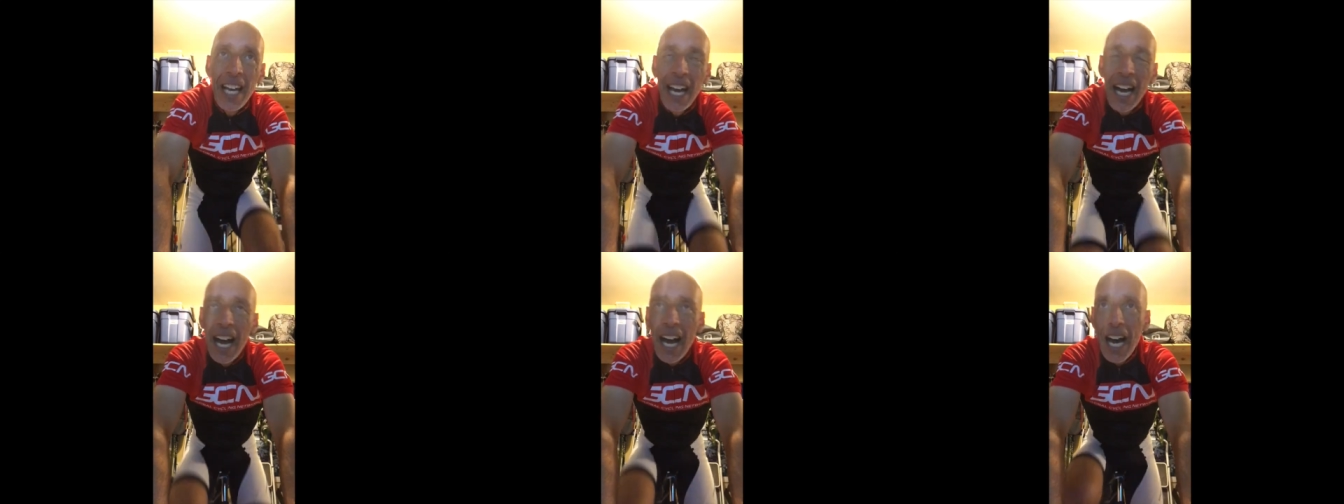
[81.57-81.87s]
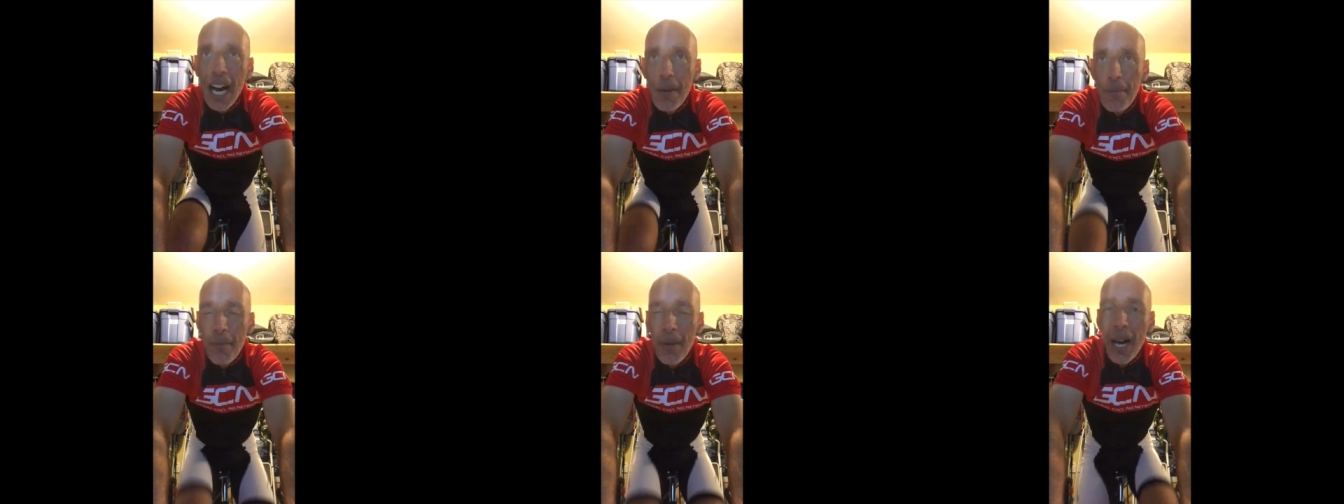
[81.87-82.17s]

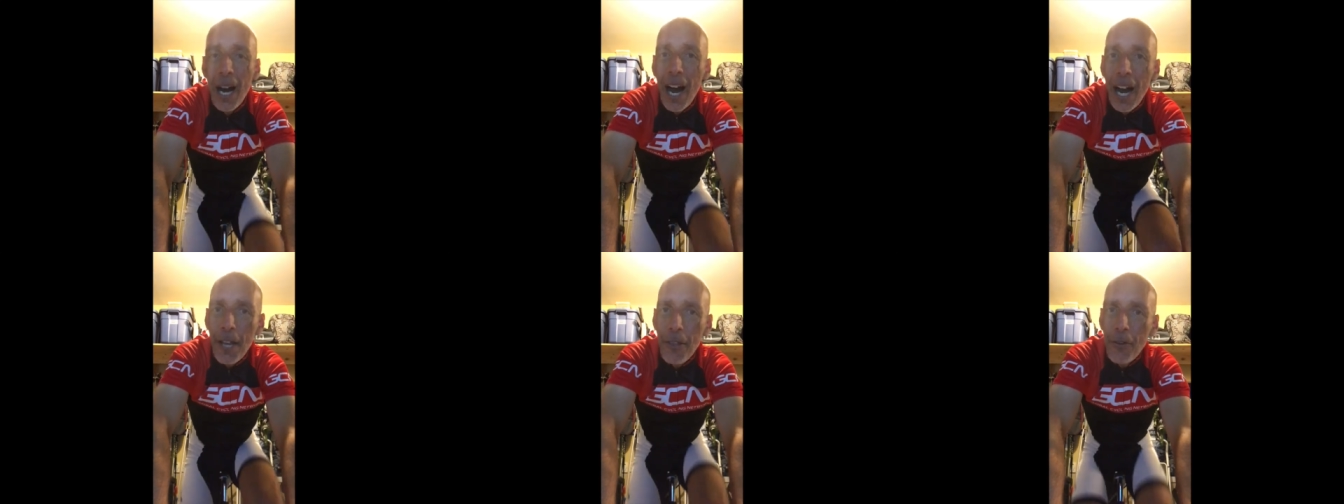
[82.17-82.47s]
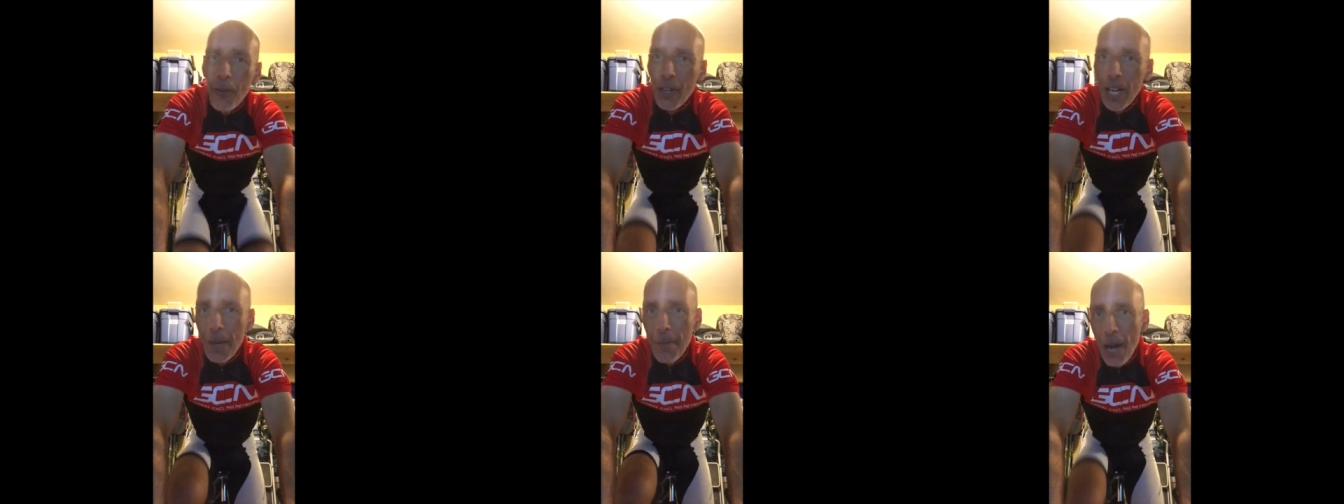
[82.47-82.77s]
um, I
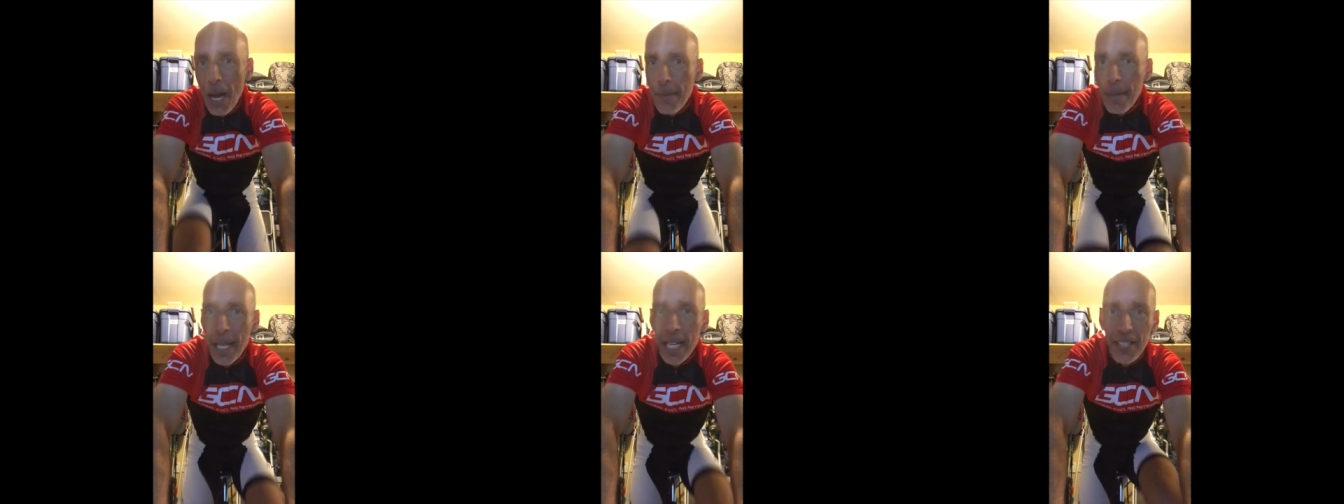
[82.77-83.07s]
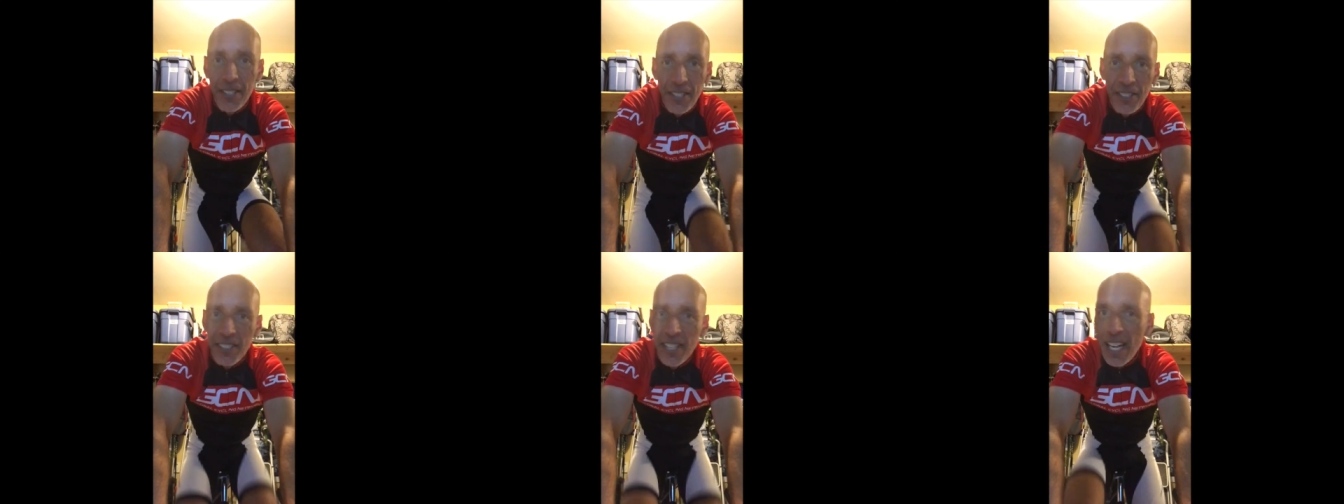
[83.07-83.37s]
thought I might be able to
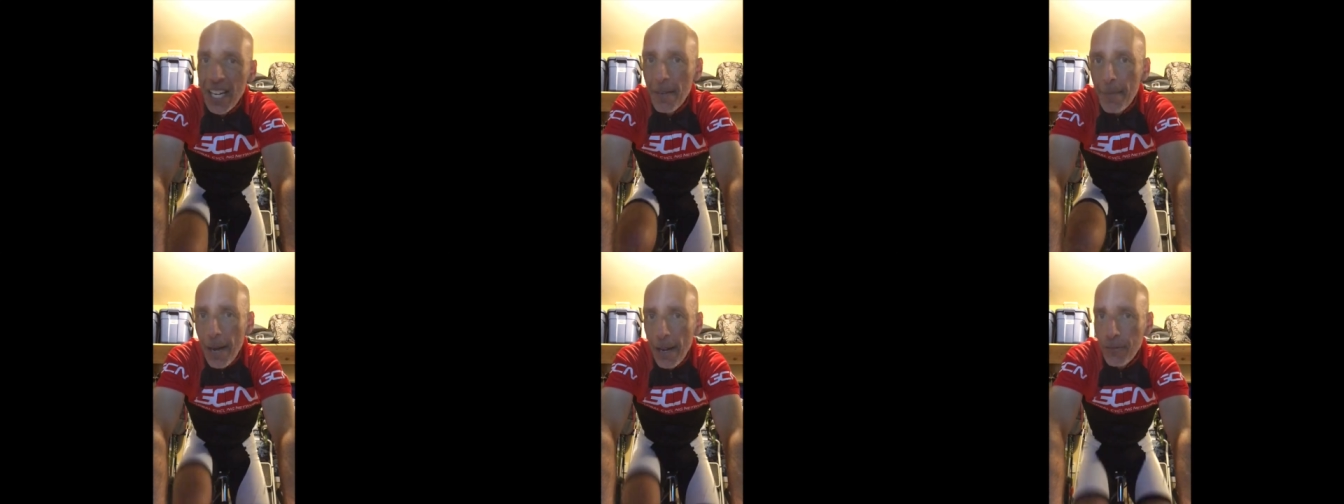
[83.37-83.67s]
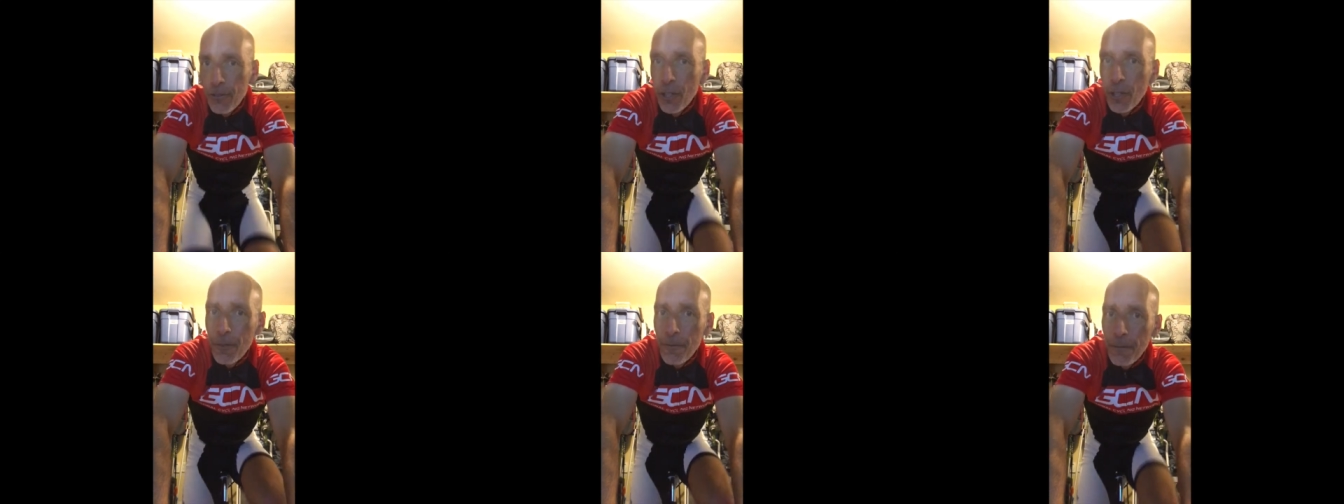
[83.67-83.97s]
sustain about
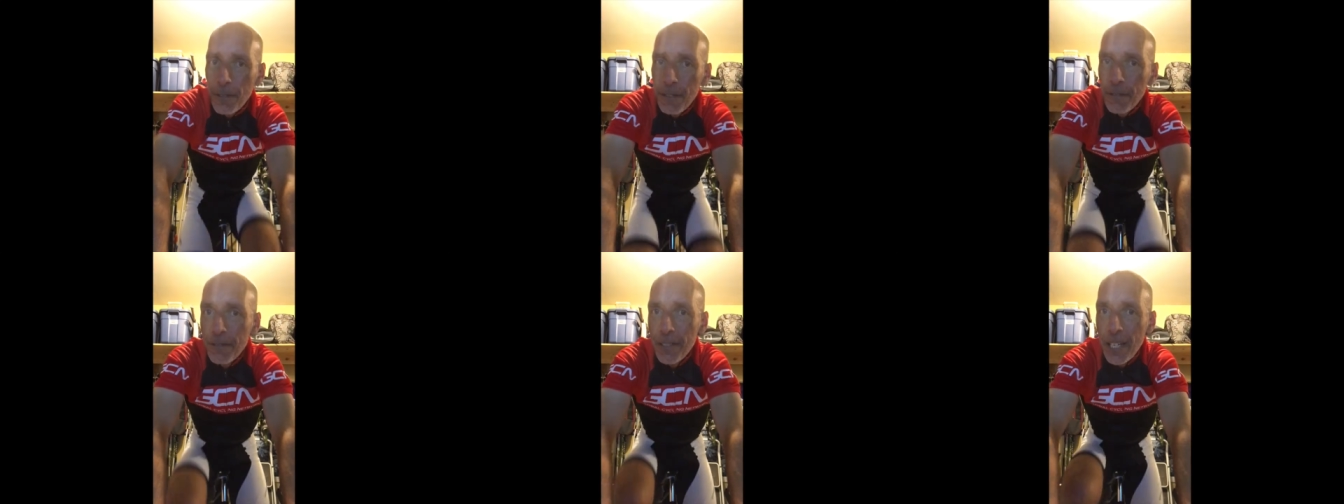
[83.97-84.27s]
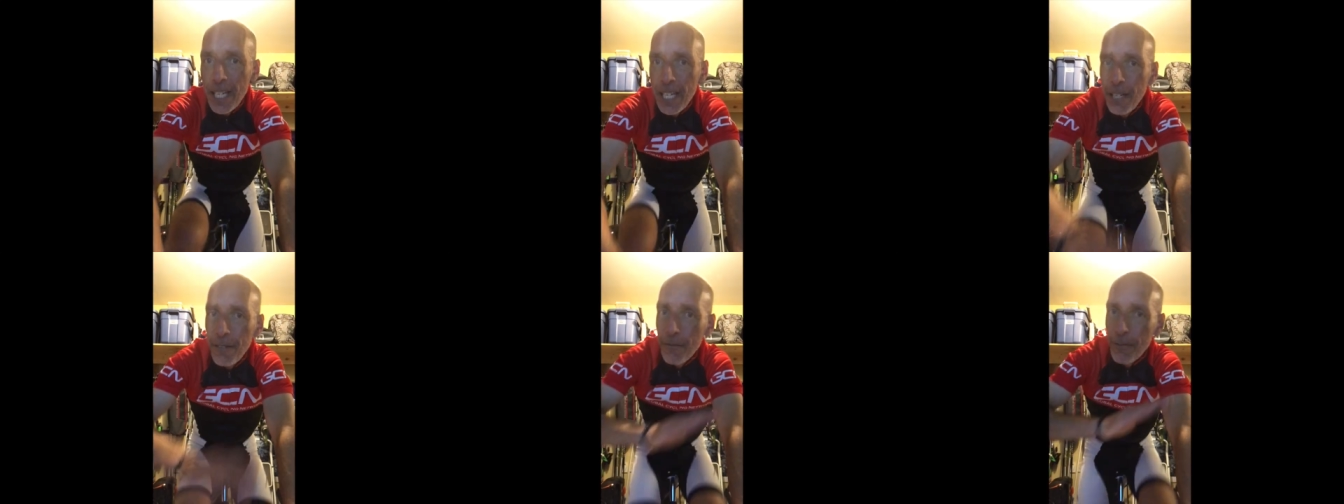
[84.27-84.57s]

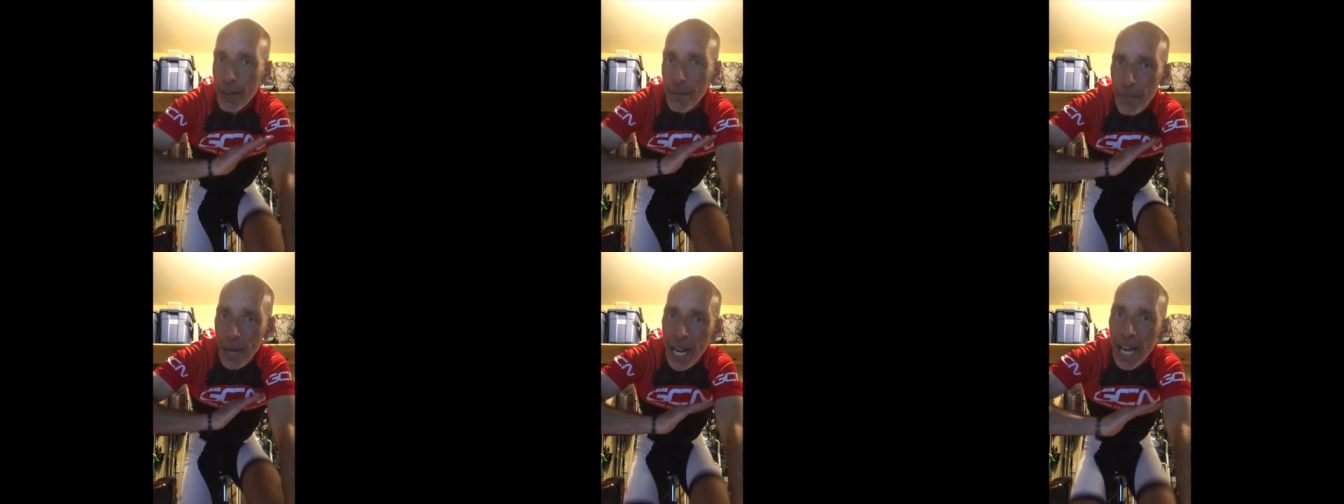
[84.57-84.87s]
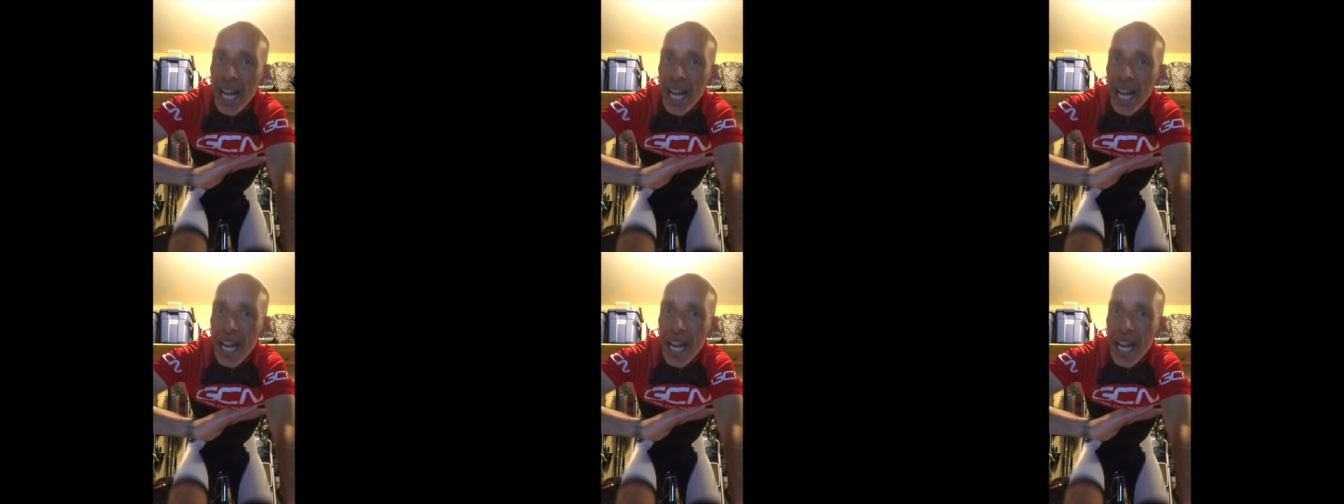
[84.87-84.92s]
215 from